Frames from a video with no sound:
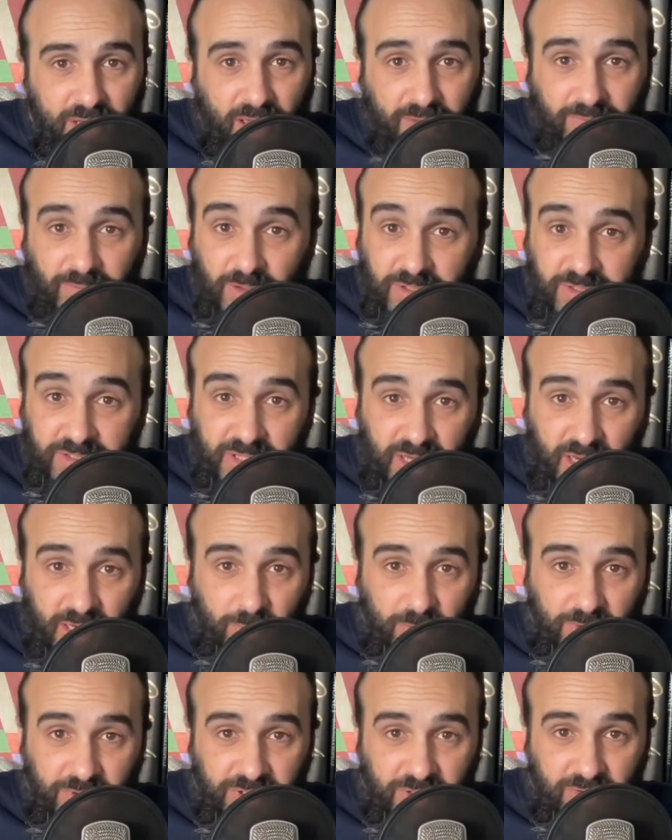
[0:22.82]
I've not seen
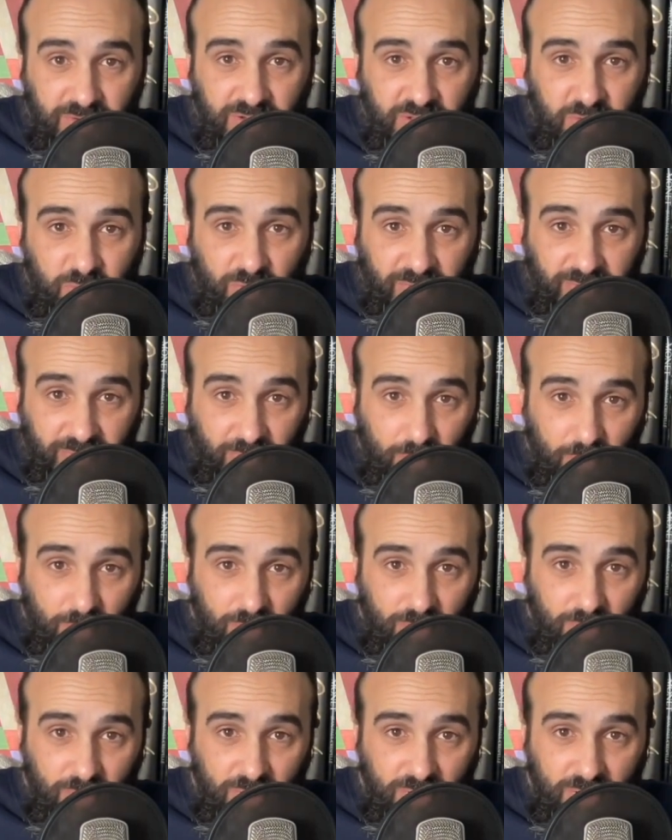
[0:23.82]
anyone do this
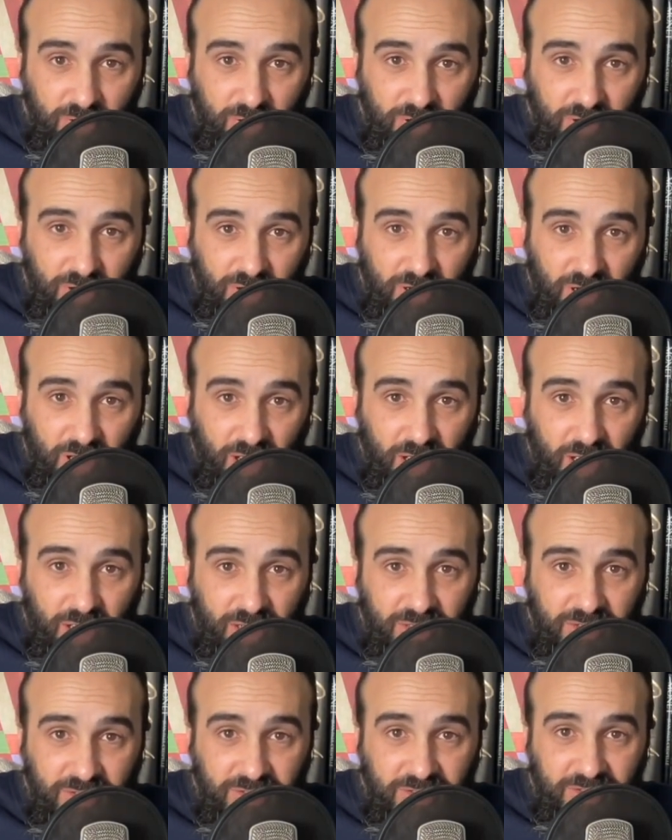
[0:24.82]
before,
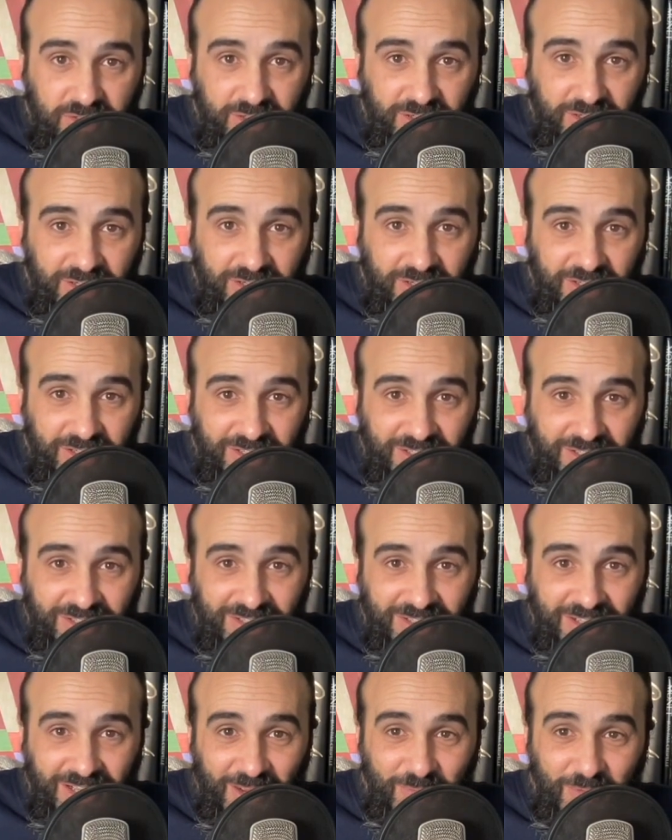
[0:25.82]
and uh,
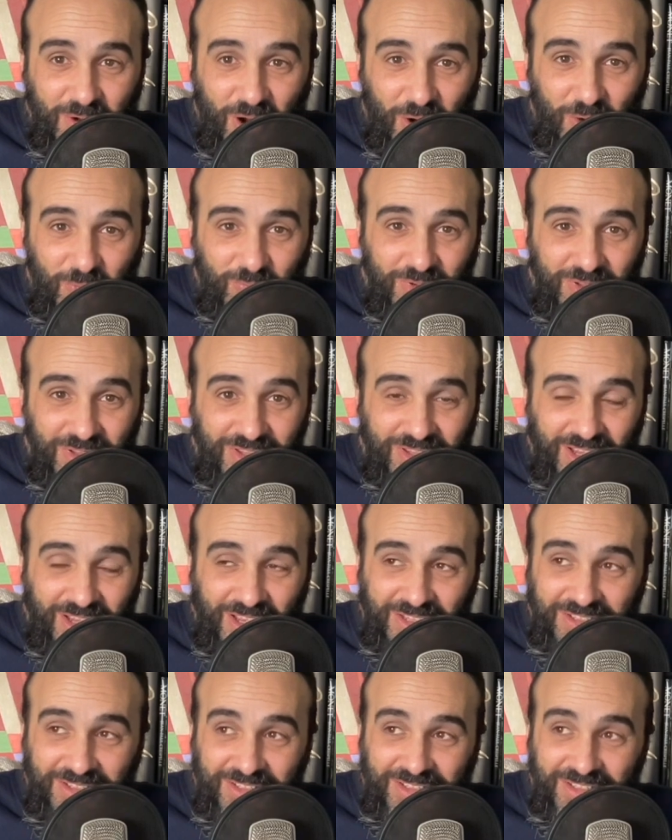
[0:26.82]
I'm hoping
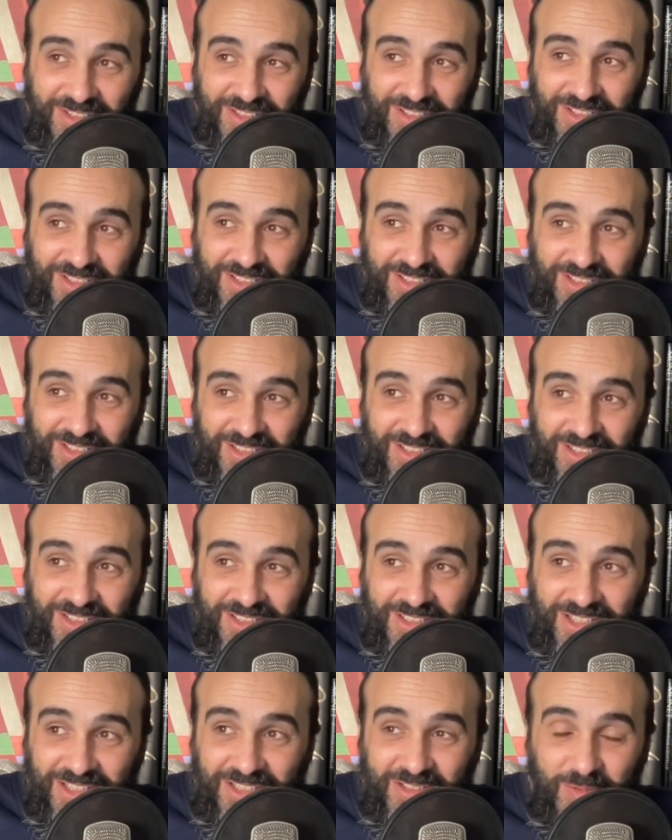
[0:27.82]
that
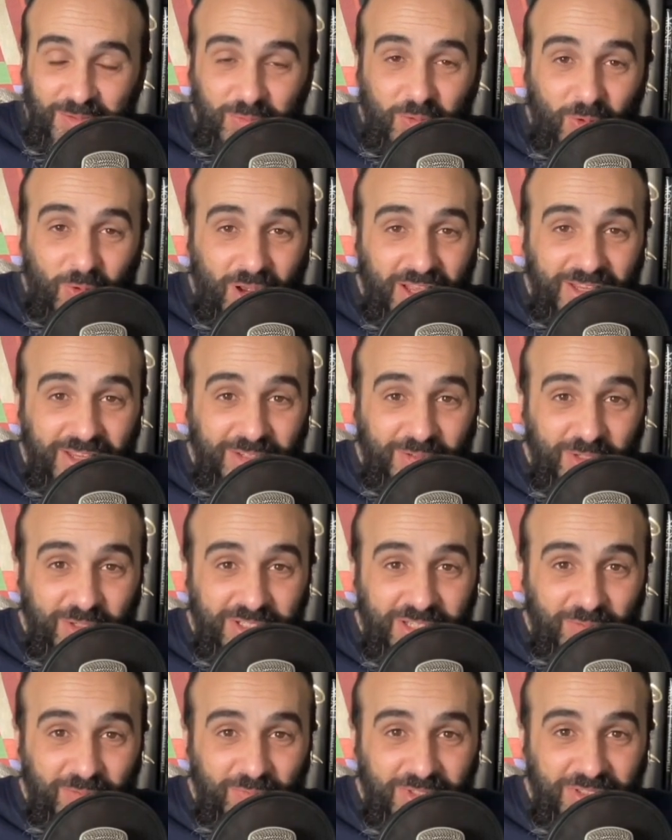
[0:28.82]
there's some quite
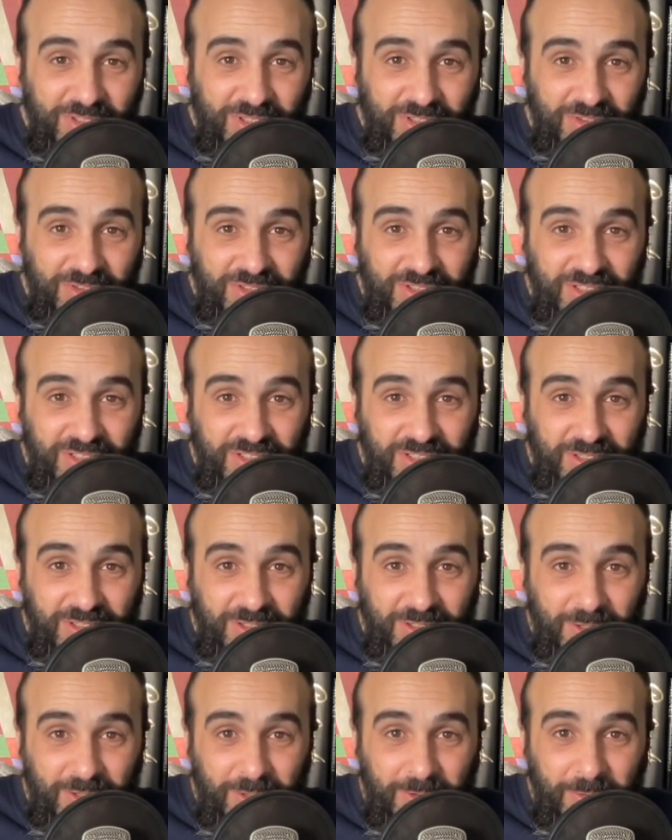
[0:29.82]
interesting results.
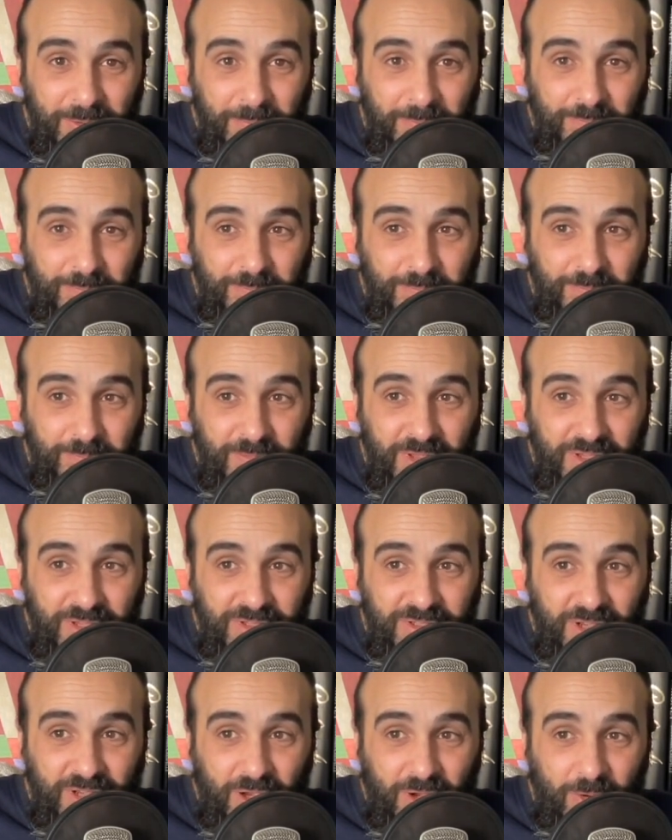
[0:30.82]

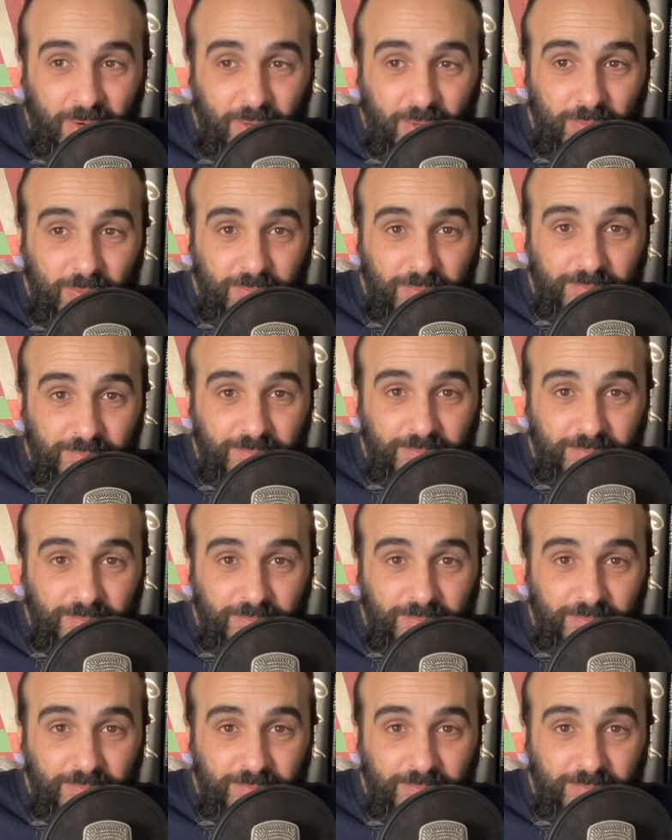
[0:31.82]
So,